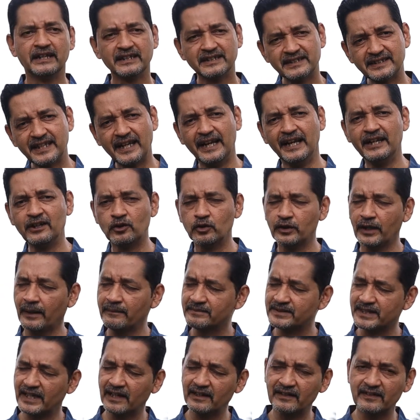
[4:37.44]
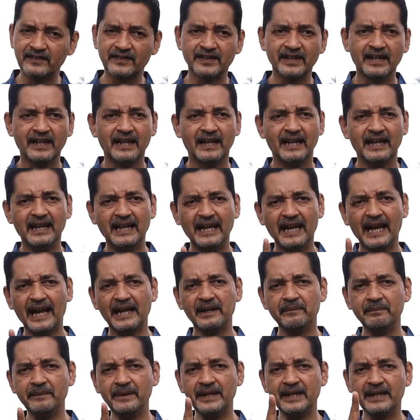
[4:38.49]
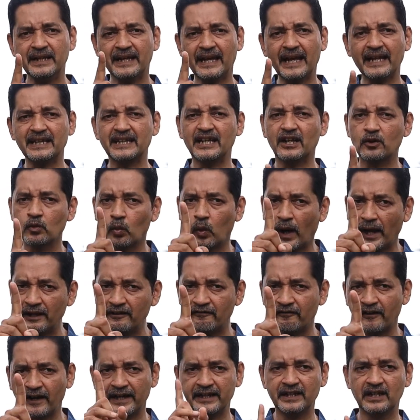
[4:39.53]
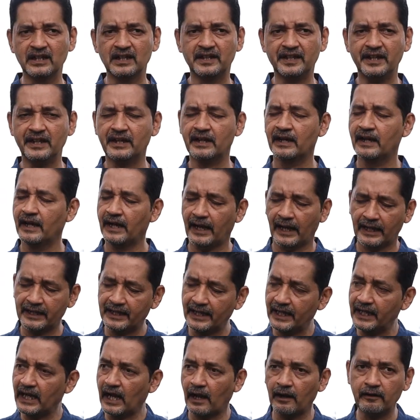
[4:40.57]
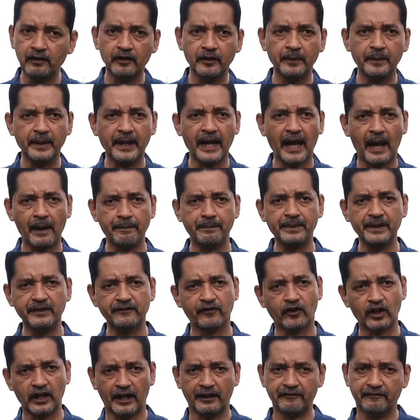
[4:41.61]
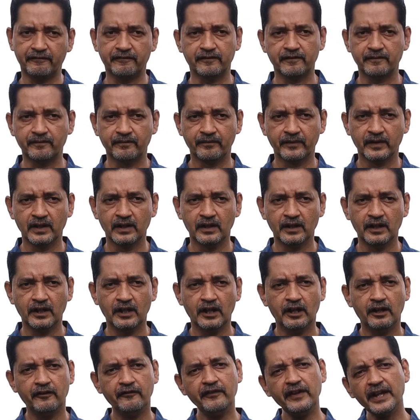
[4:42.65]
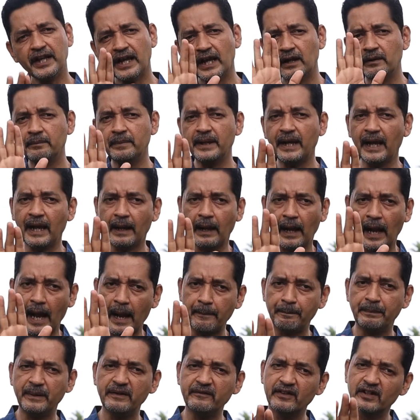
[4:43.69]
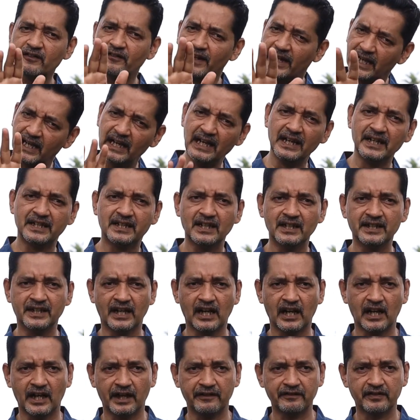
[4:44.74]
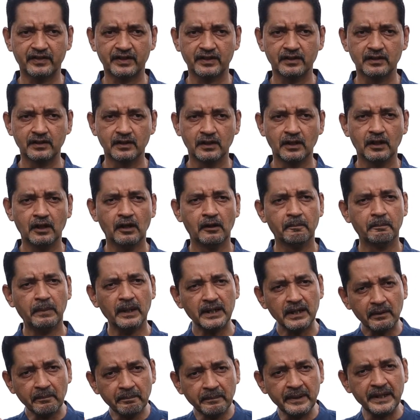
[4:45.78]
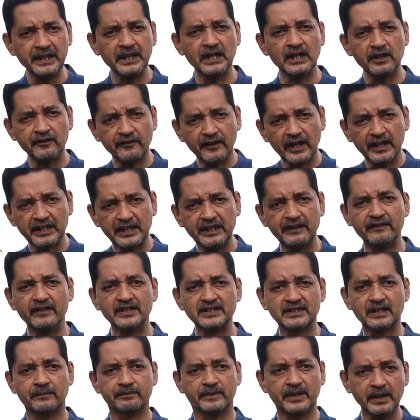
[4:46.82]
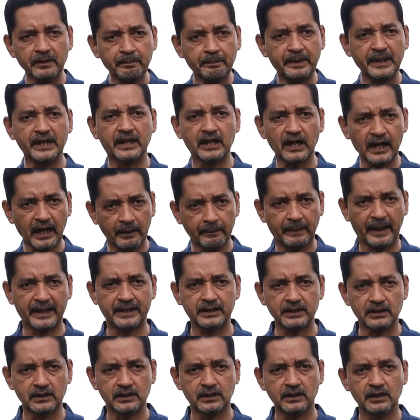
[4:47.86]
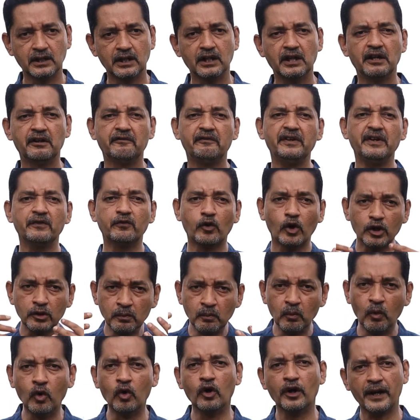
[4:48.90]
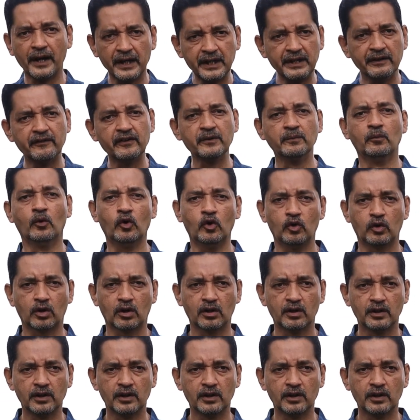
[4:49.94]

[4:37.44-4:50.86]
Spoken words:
saying to themselves, let me get that one final thing and then I will be happy for life." We can be happy with very little in our lives, but the minute we are given something bigger and better, we want more and even more.